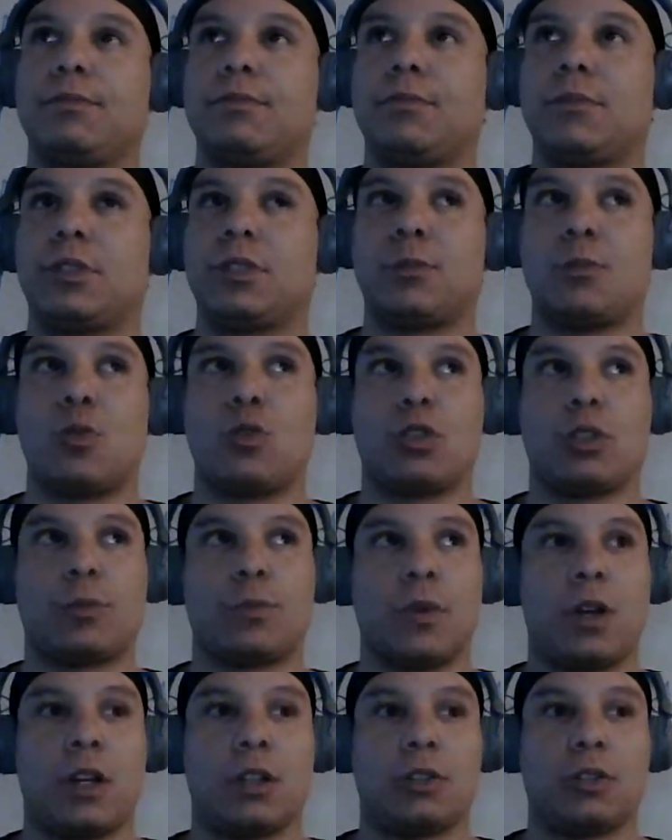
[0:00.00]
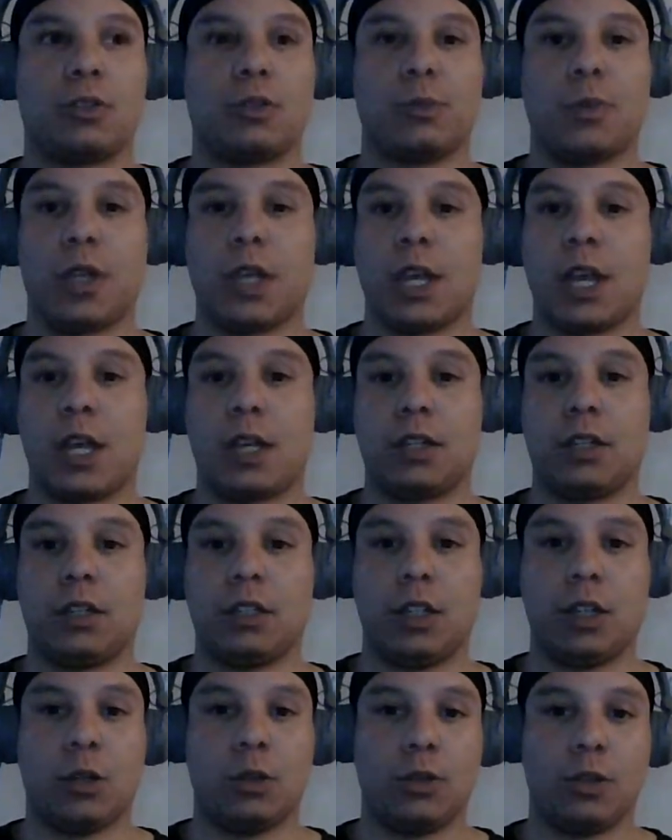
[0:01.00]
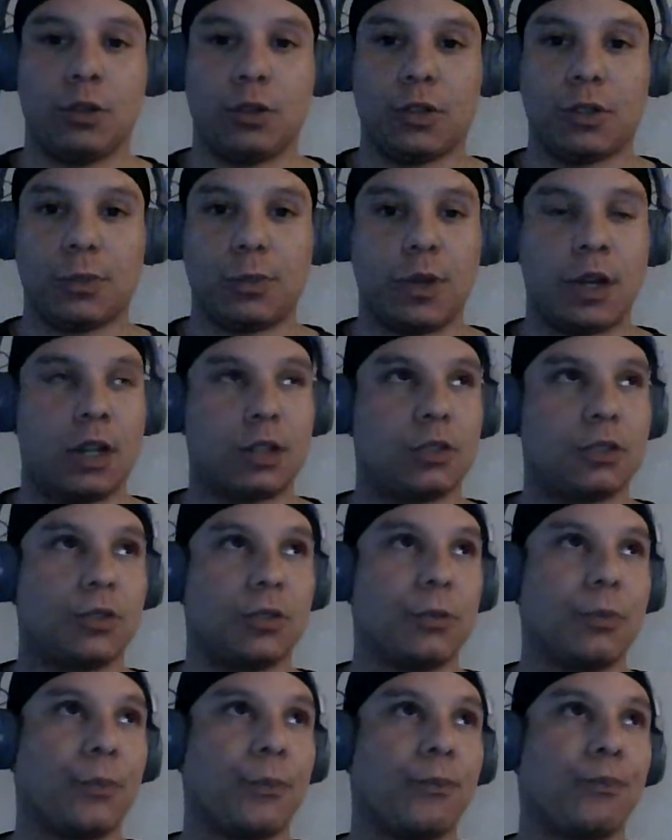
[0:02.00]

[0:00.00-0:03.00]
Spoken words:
Some more sponsors. Beyond Hello, they're a sponsor.